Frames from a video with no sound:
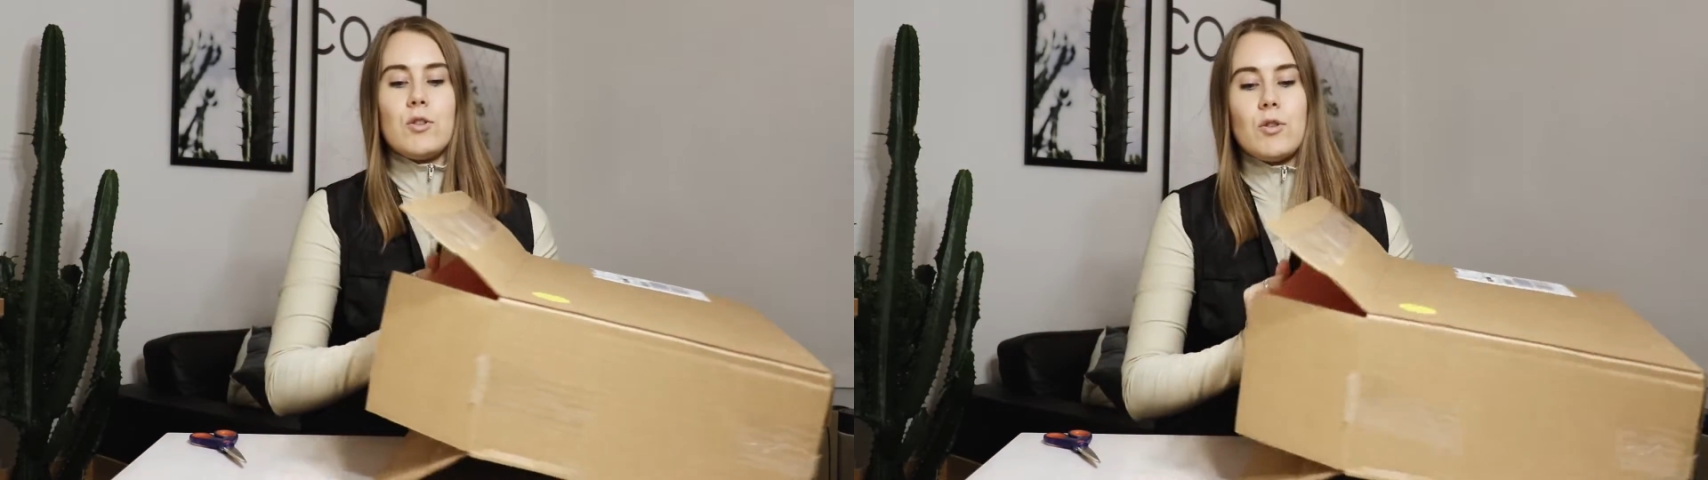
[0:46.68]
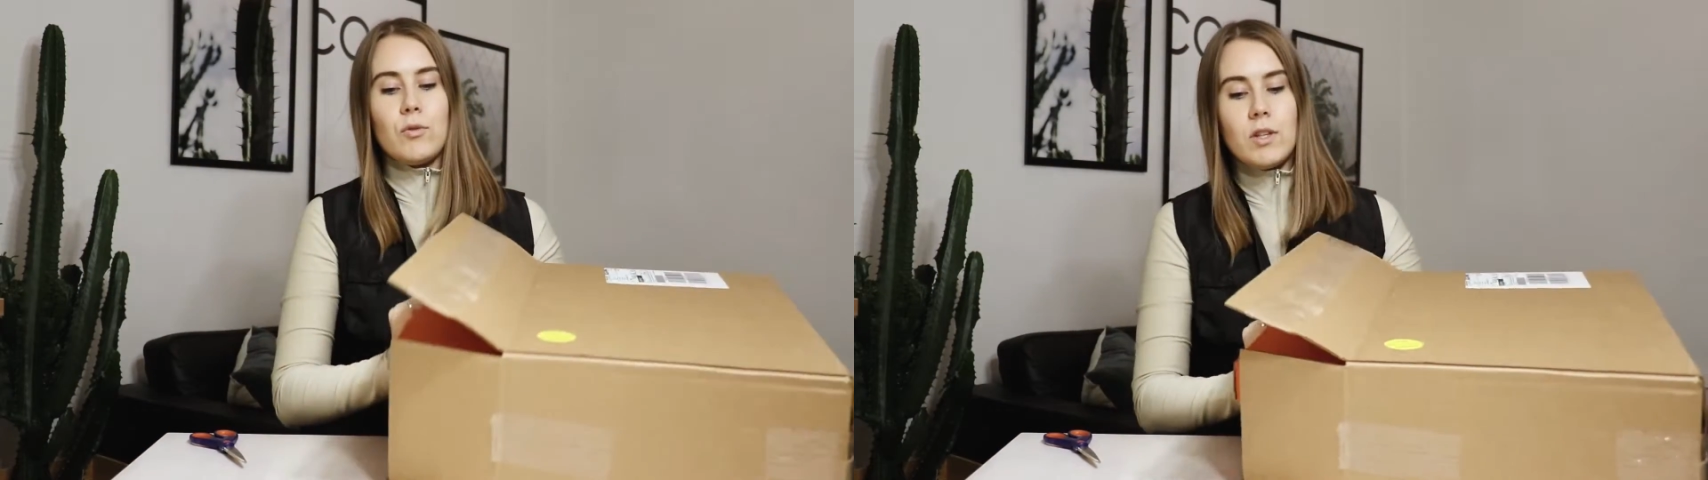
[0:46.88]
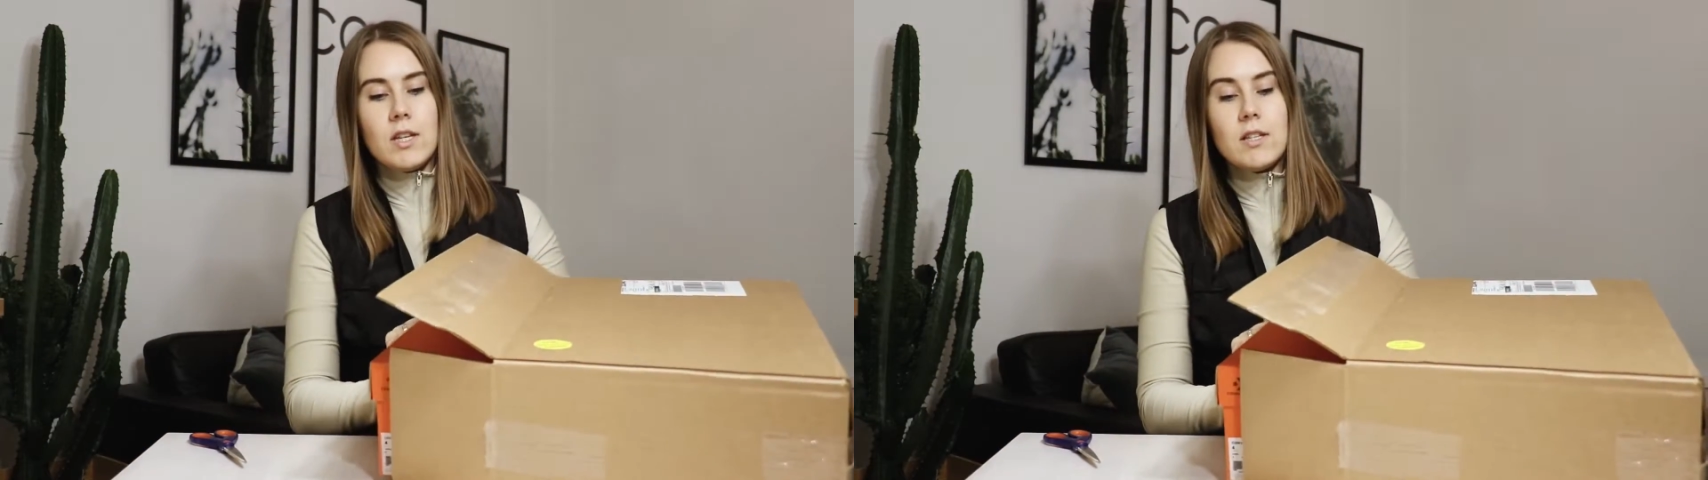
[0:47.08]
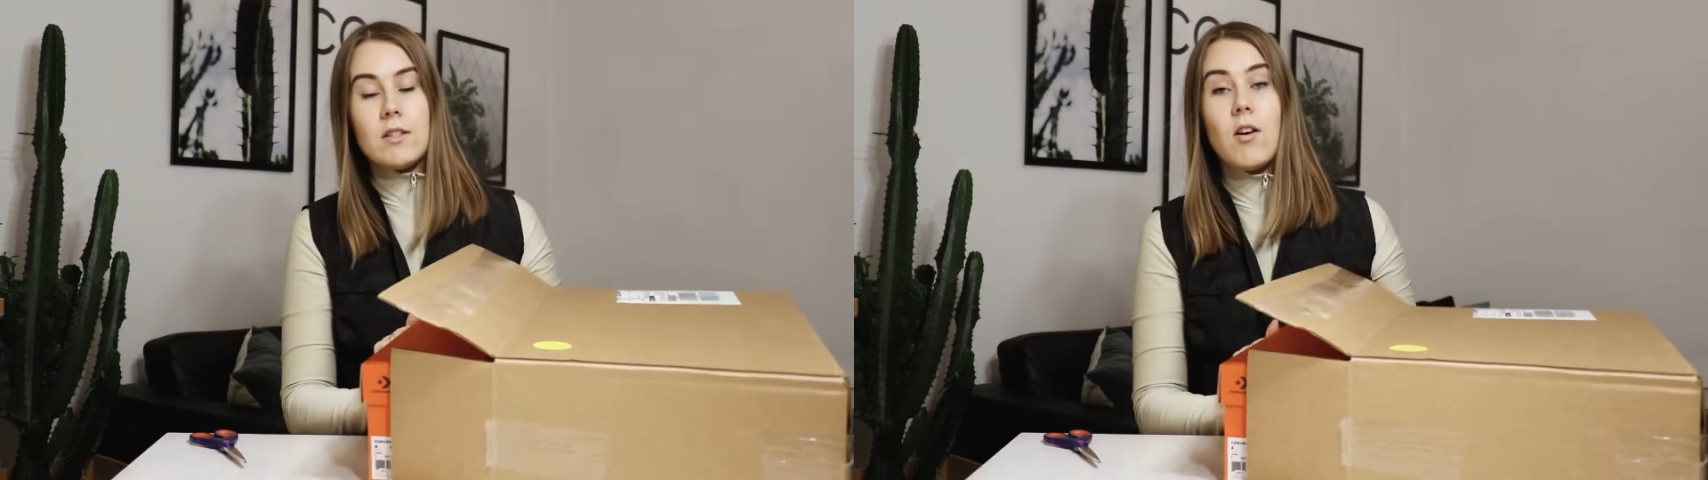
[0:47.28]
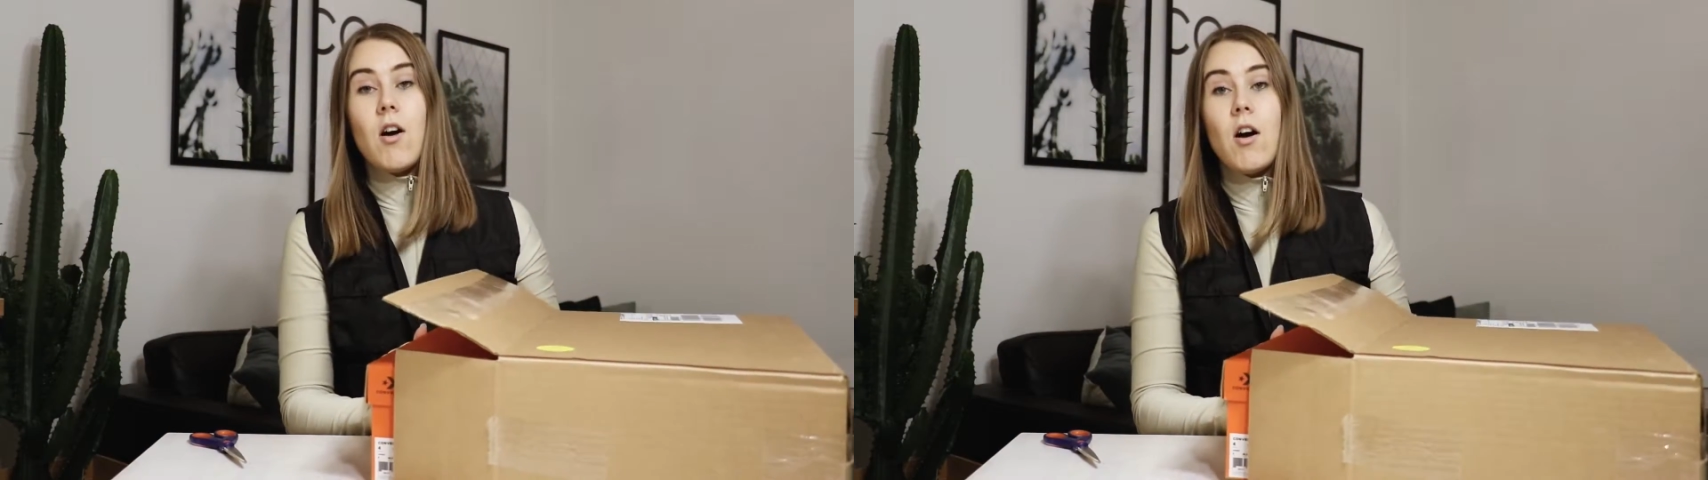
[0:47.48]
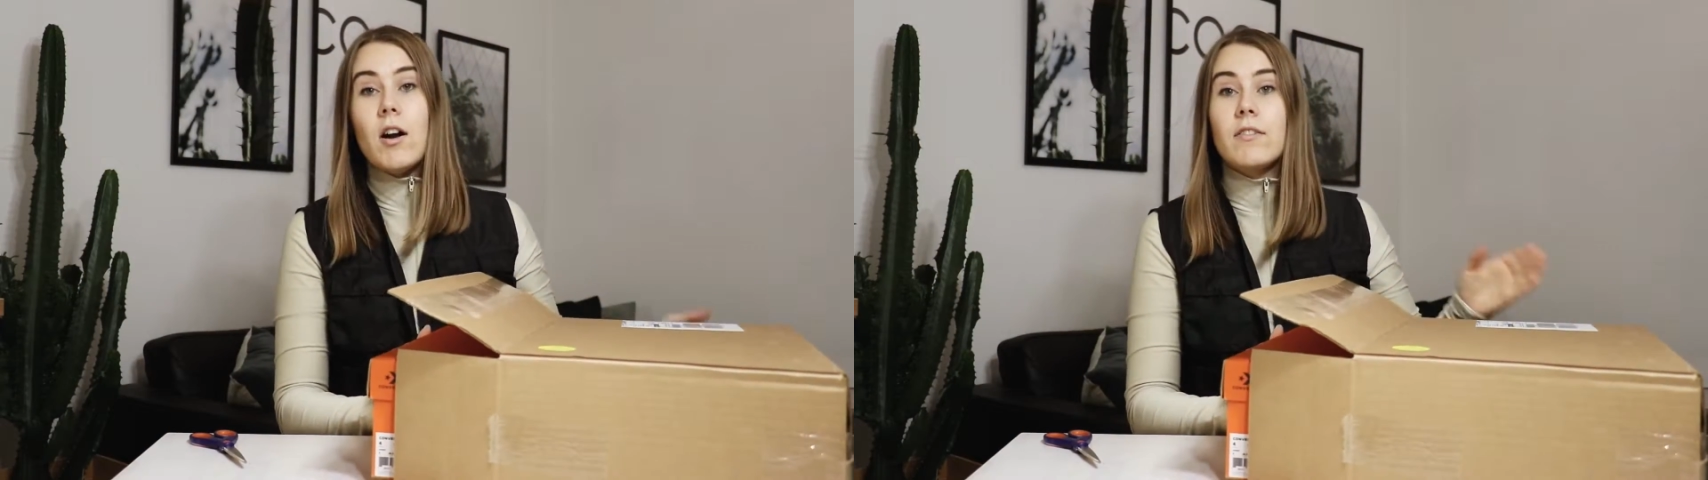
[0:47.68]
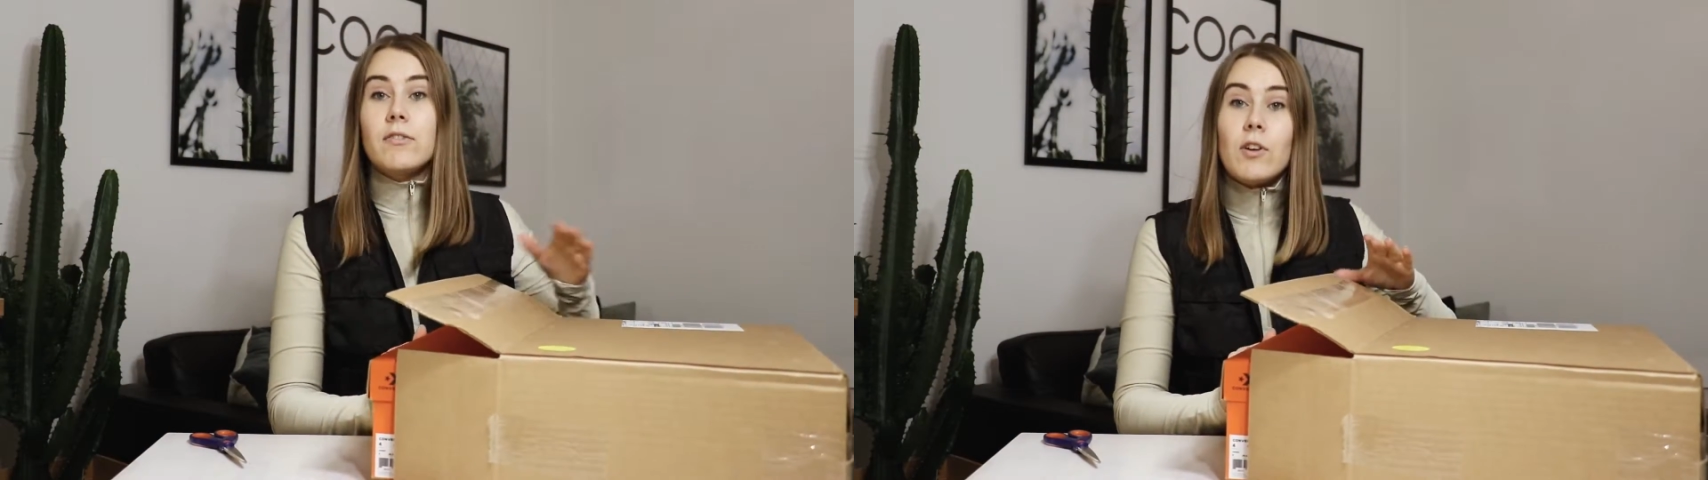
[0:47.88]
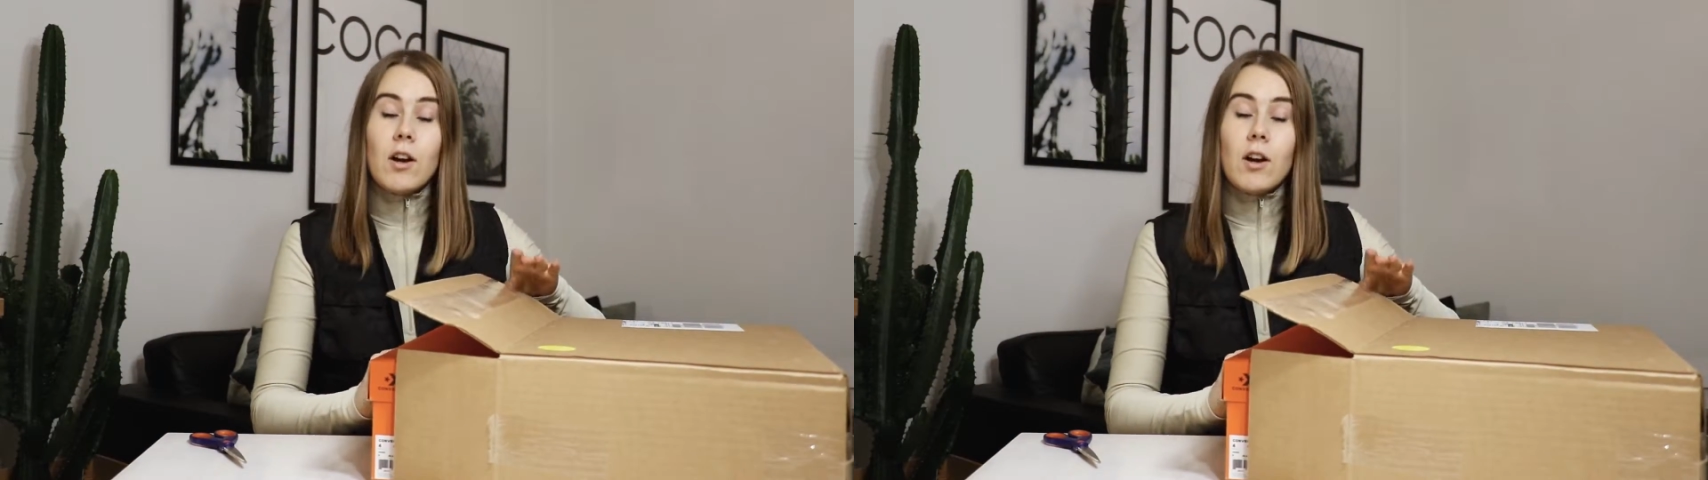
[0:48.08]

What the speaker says: So these are,